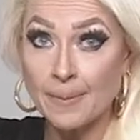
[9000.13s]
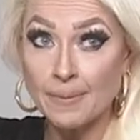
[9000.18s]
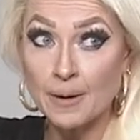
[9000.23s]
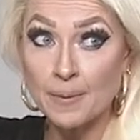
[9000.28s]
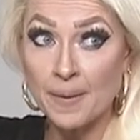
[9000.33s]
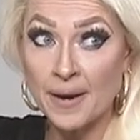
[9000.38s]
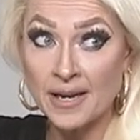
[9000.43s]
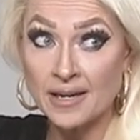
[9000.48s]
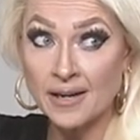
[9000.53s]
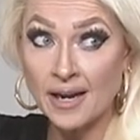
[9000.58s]
to
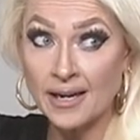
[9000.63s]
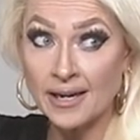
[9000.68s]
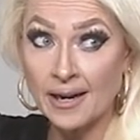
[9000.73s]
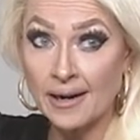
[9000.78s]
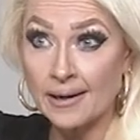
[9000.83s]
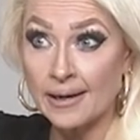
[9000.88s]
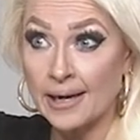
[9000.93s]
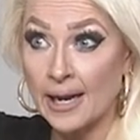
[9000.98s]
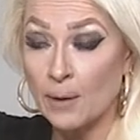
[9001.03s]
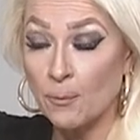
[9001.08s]
pay nine
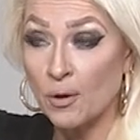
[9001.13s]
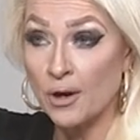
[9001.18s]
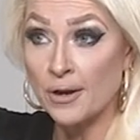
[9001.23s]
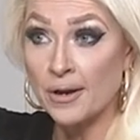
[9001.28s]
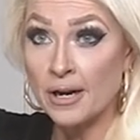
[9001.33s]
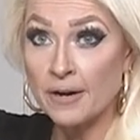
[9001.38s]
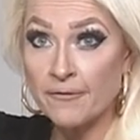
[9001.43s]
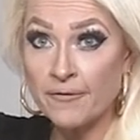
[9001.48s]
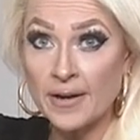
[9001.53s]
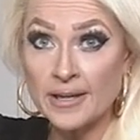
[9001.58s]
ninety-nine. Where are you
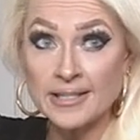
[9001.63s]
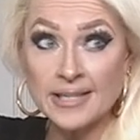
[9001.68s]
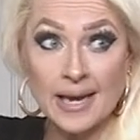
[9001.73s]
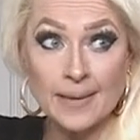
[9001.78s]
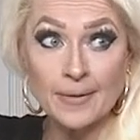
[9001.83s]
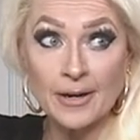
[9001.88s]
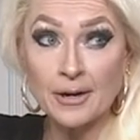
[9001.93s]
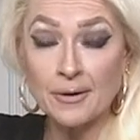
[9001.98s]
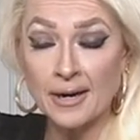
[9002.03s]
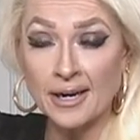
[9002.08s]
gonna find
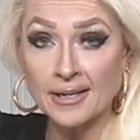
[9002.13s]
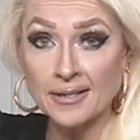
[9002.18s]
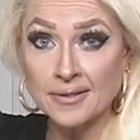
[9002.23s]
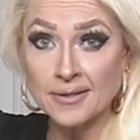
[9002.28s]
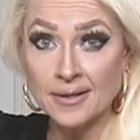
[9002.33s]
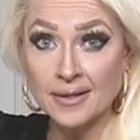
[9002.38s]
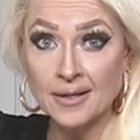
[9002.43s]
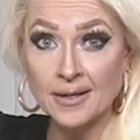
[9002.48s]
diamond earrings